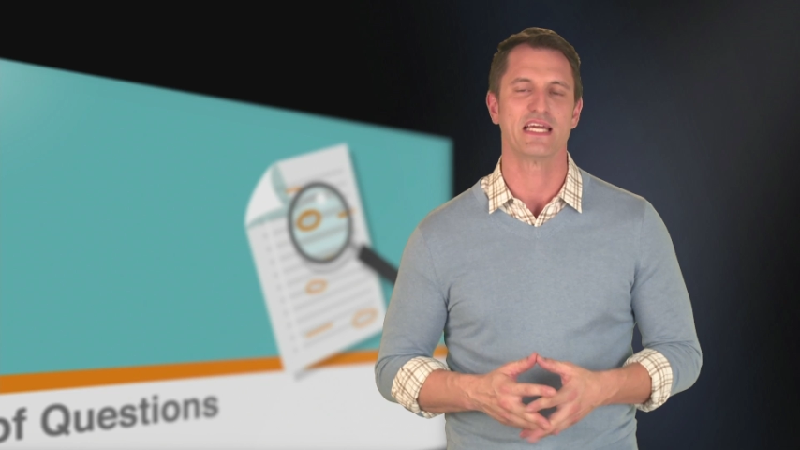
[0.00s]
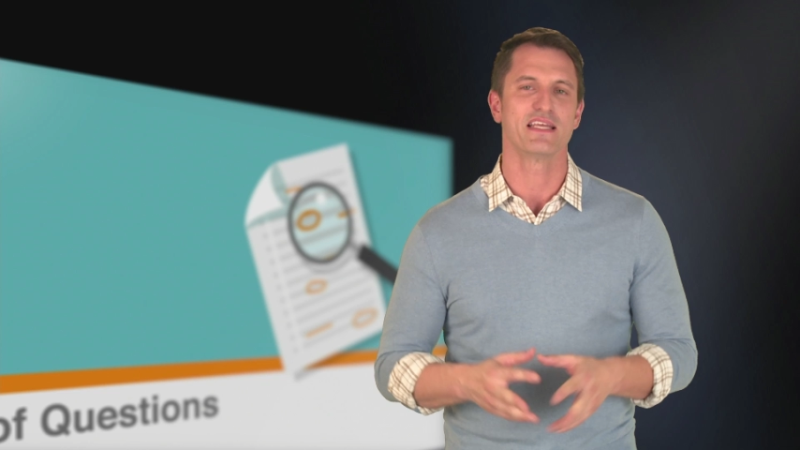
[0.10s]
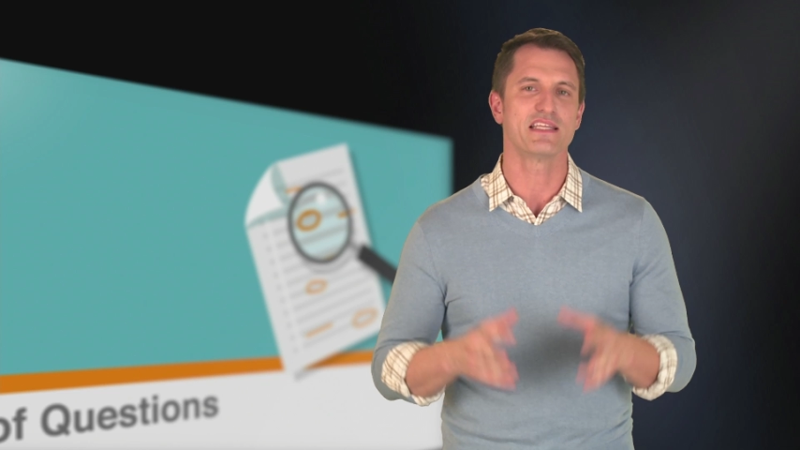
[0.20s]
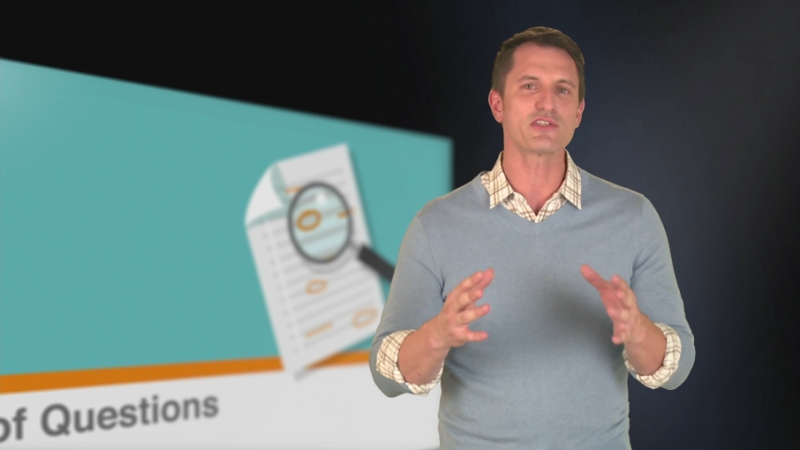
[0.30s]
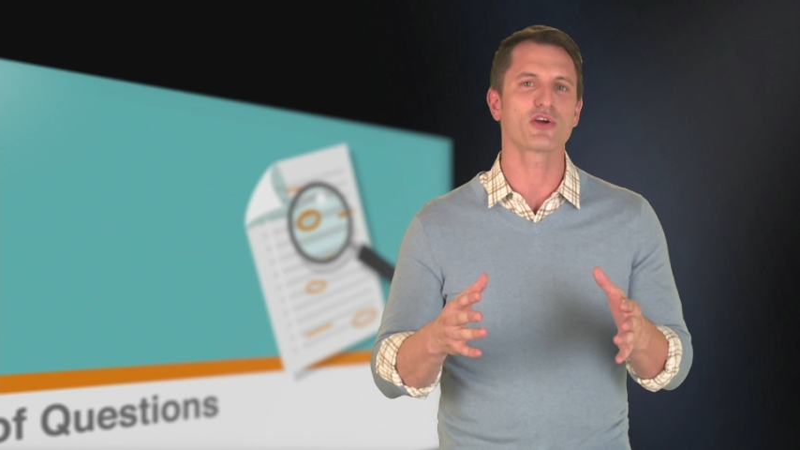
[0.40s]

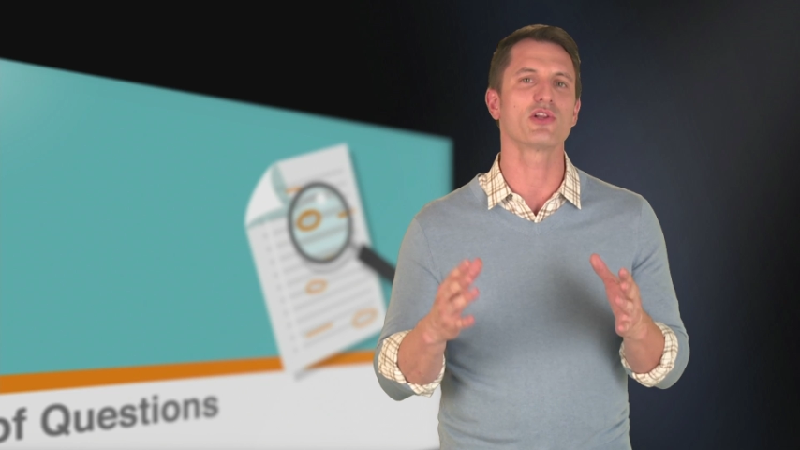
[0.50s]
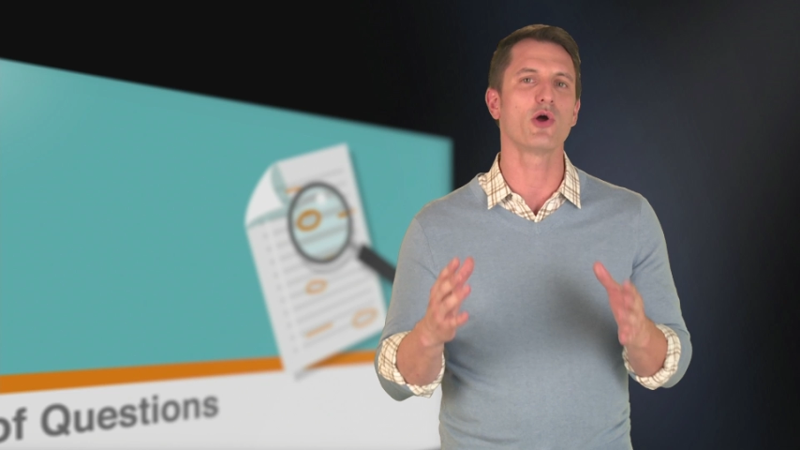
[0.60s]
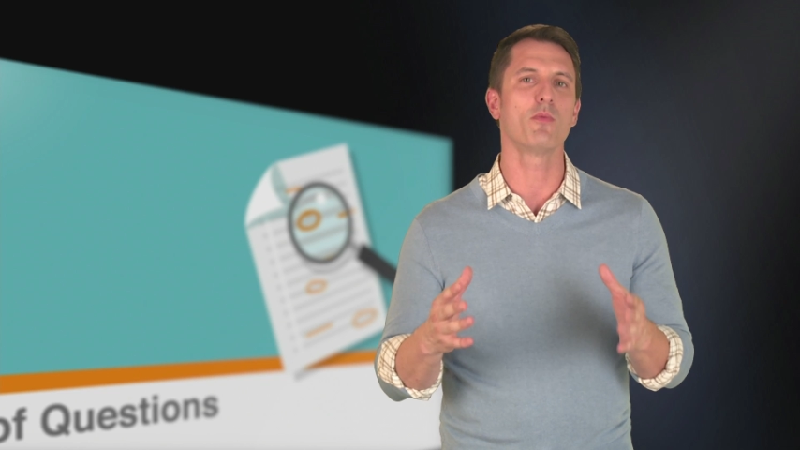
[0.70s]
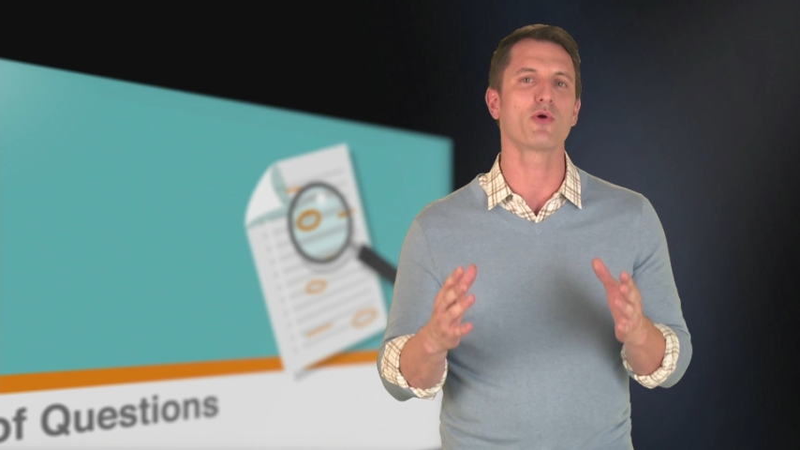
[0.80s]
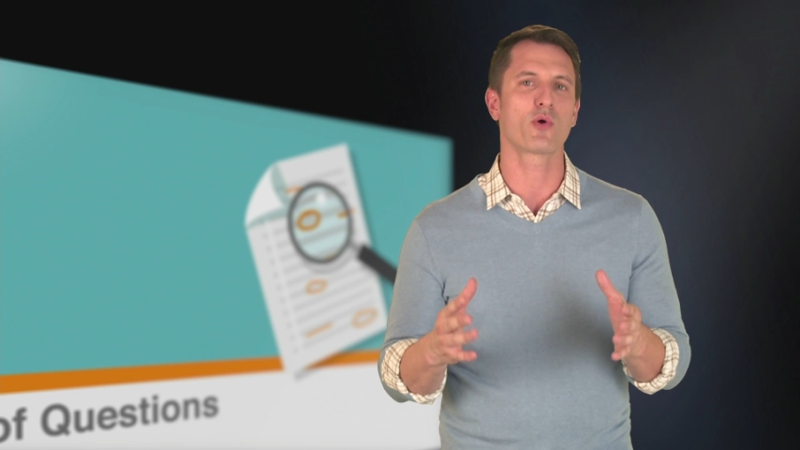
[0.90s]
these are
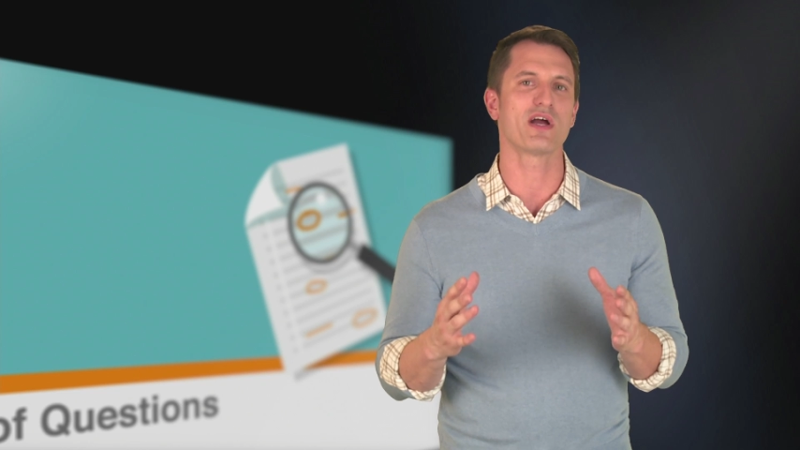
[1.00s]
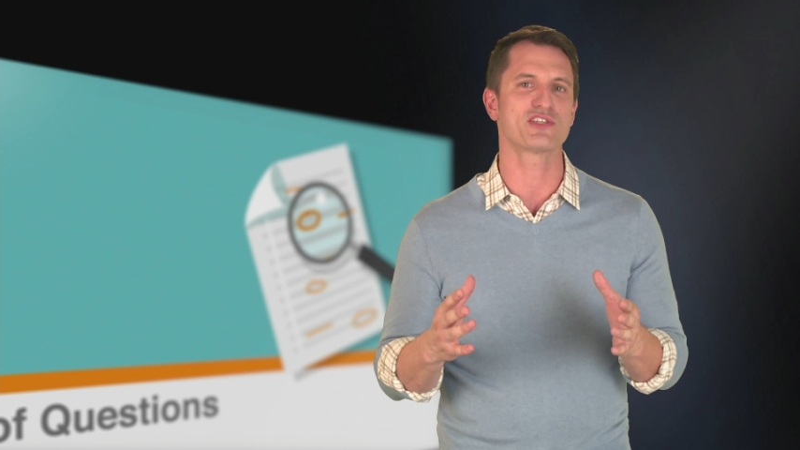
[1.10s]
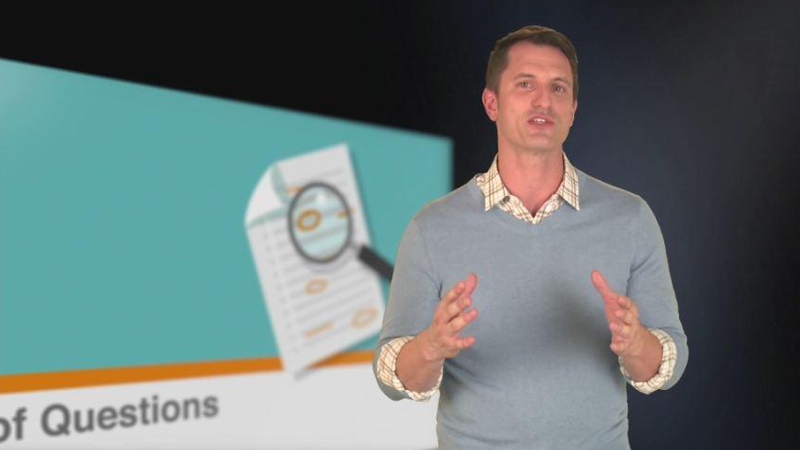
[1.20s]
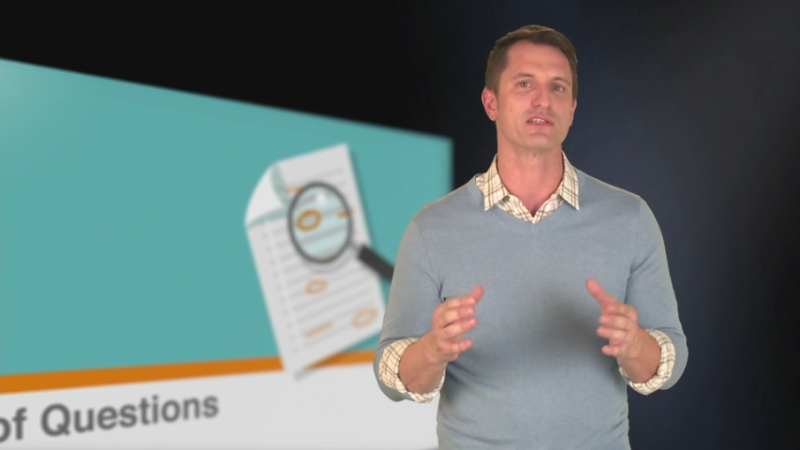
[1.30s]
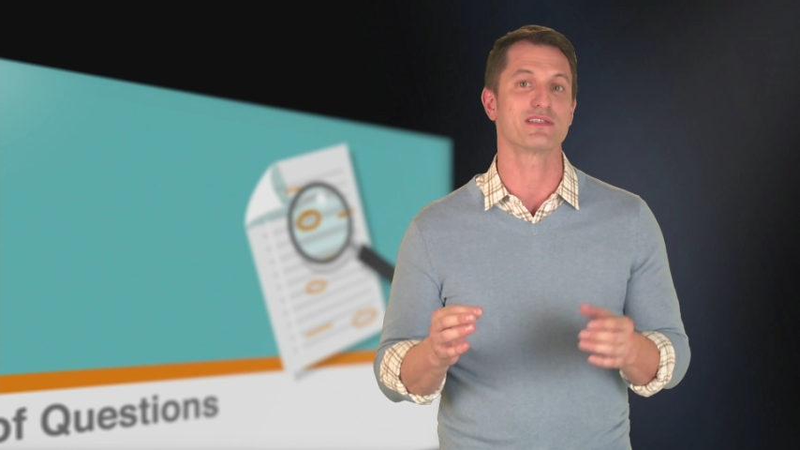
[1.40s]
global
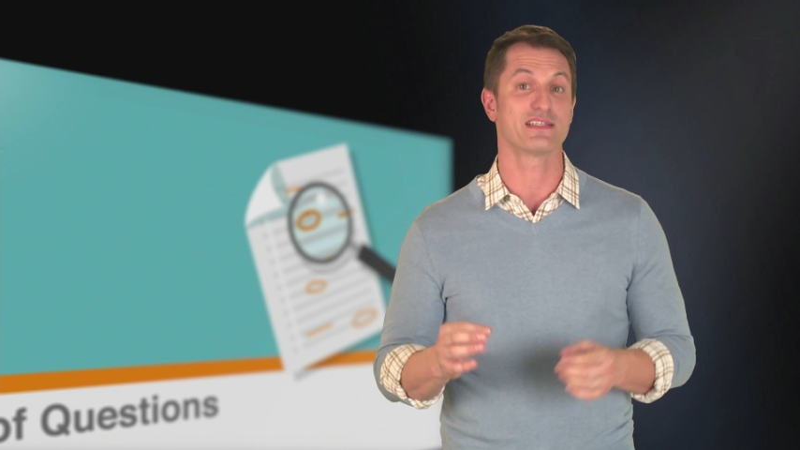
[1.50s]
questions